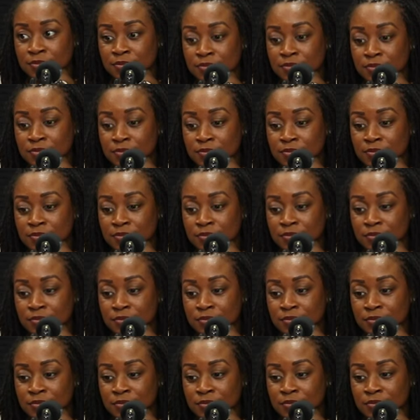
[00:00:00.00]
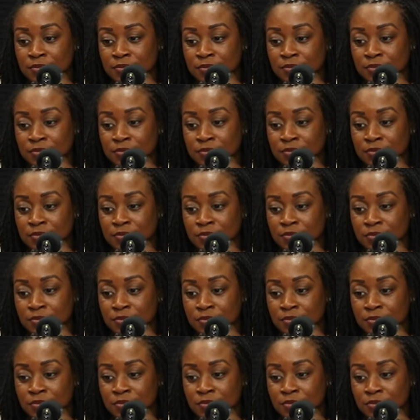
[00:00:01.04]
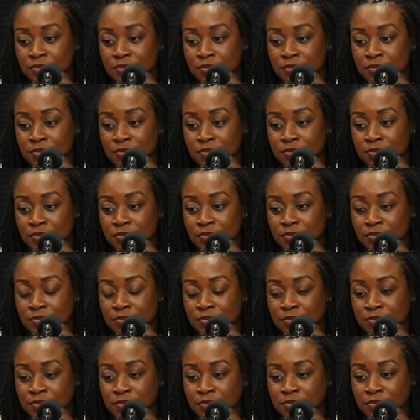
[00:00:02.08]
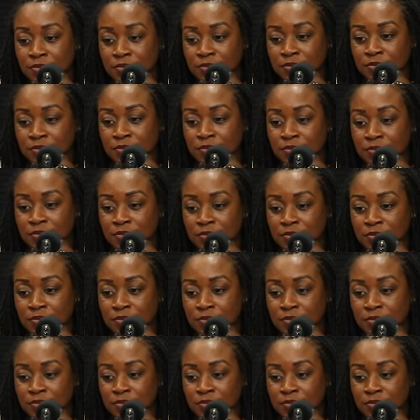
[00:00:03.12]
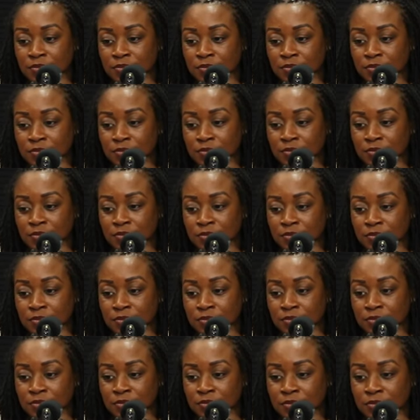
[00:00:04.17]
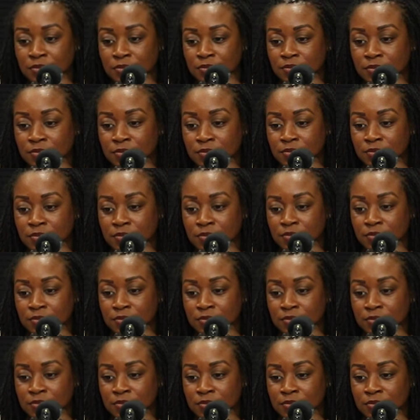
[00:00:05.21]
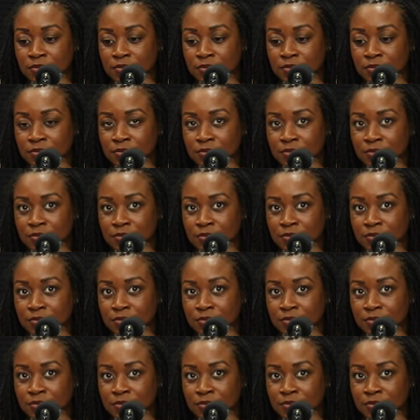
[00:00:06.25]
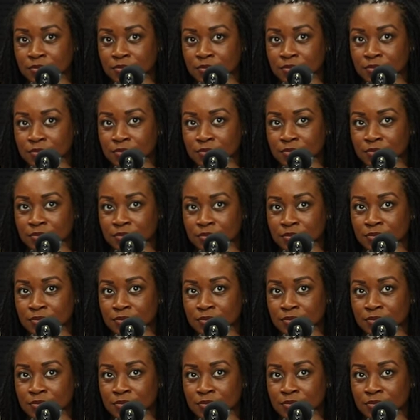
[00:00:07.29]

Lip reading: This person isn't speaking.